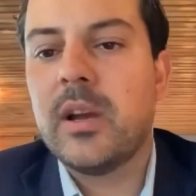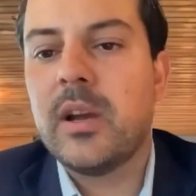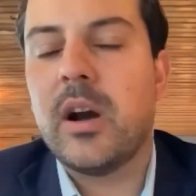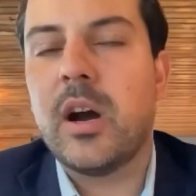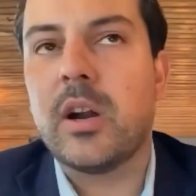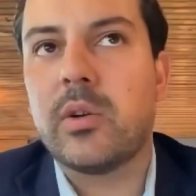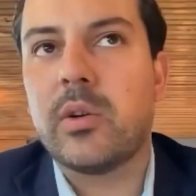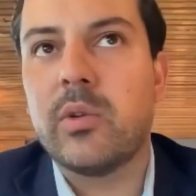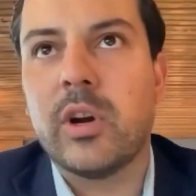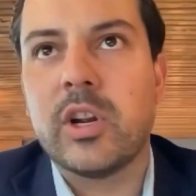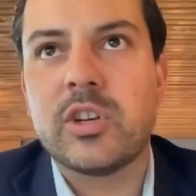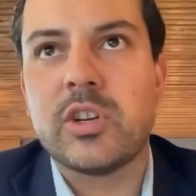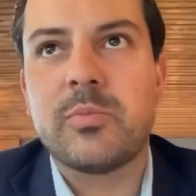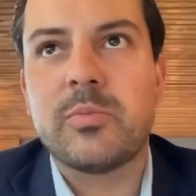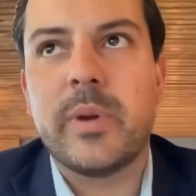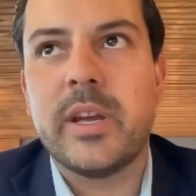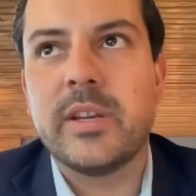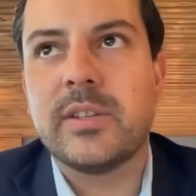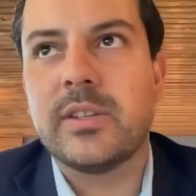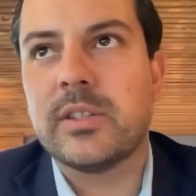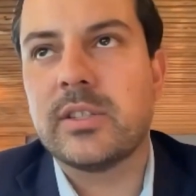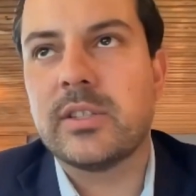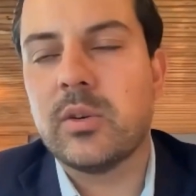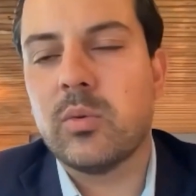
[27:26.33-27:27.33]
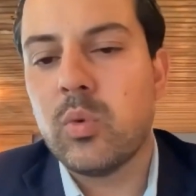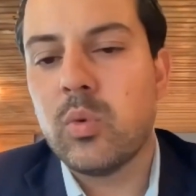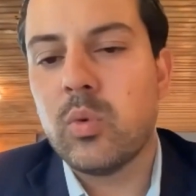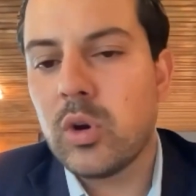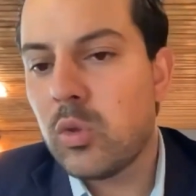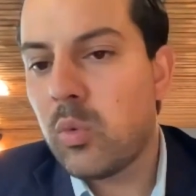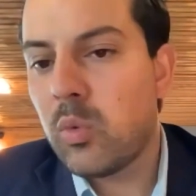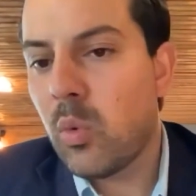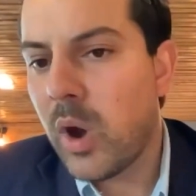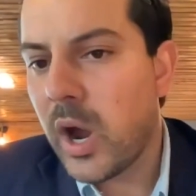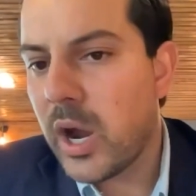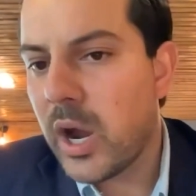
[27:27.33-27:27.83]
on Crunchbase, it's a
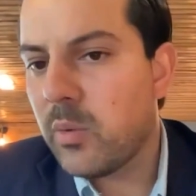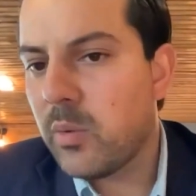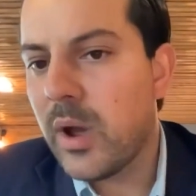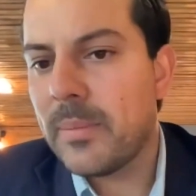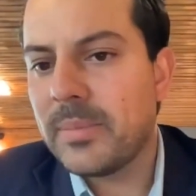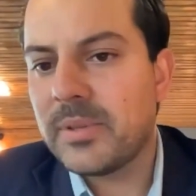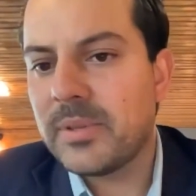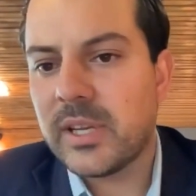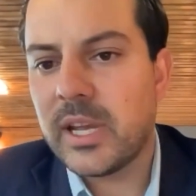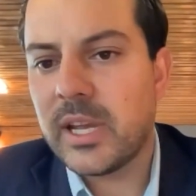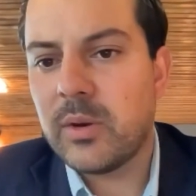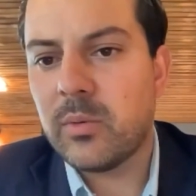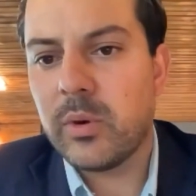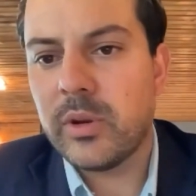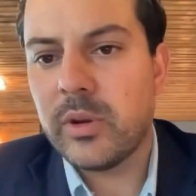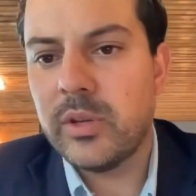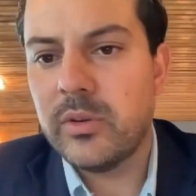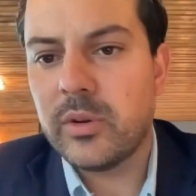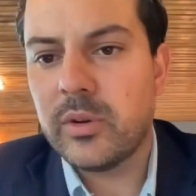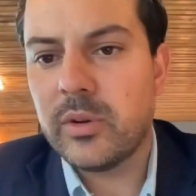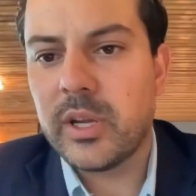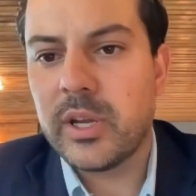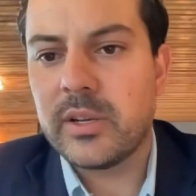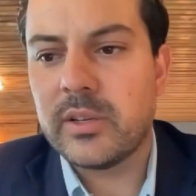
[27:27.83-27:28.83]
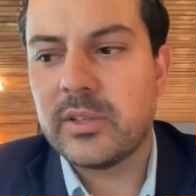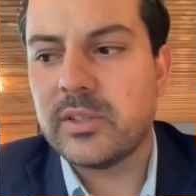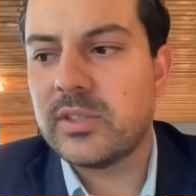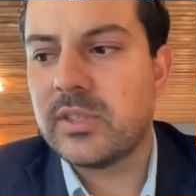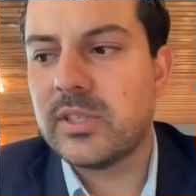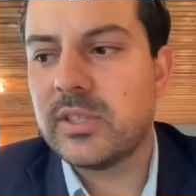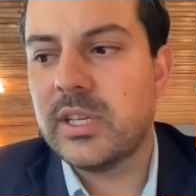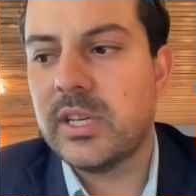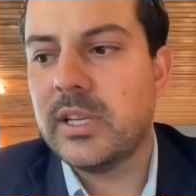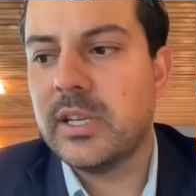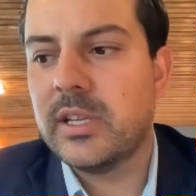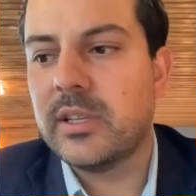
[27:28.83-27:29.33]
worldwide website where you can
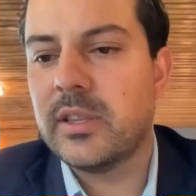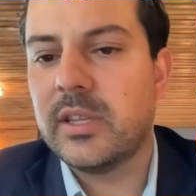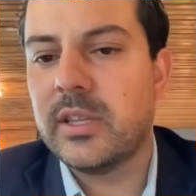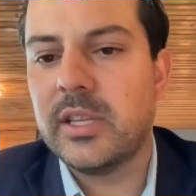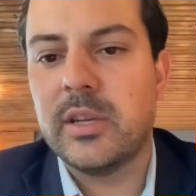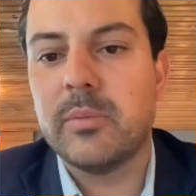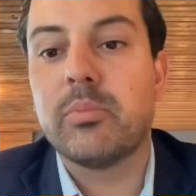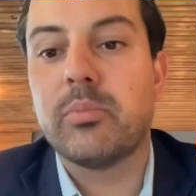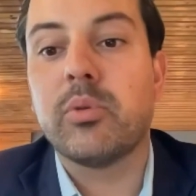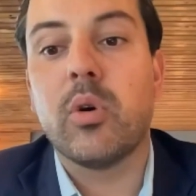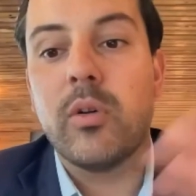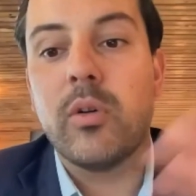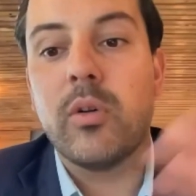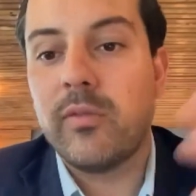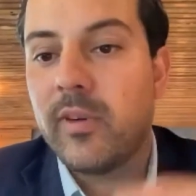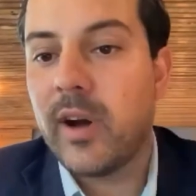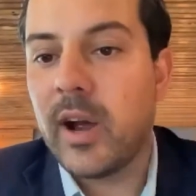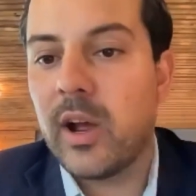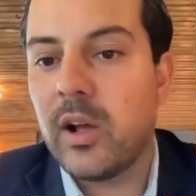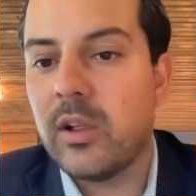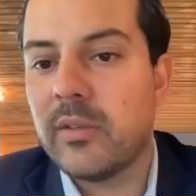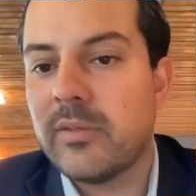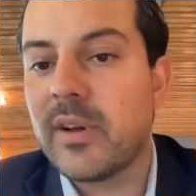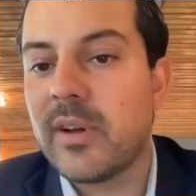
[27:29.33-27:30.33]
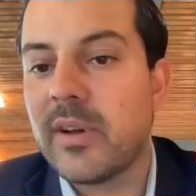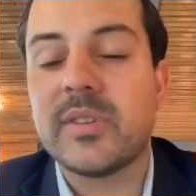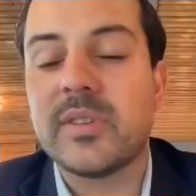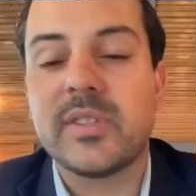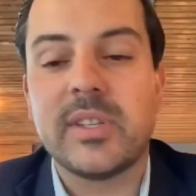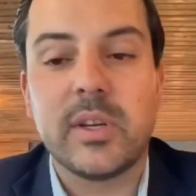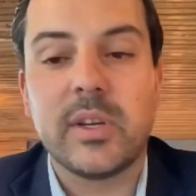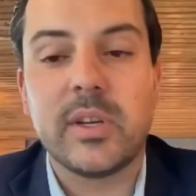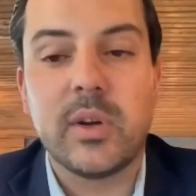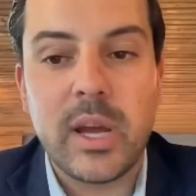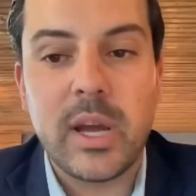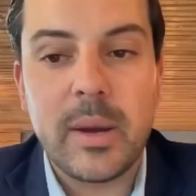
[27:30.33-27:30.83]
see the profile of every
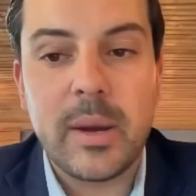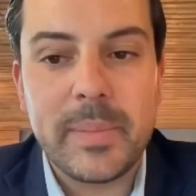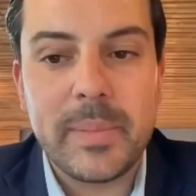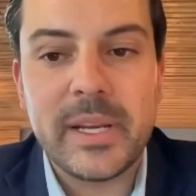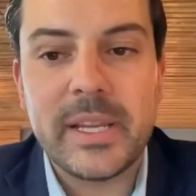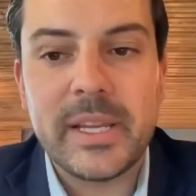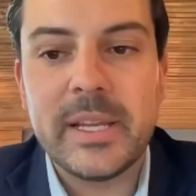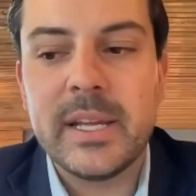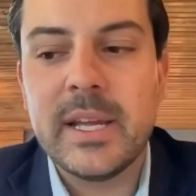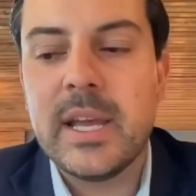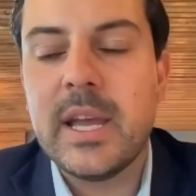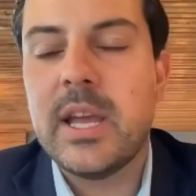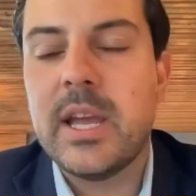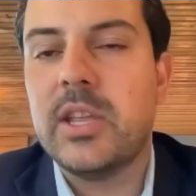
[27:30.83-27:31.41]
single company.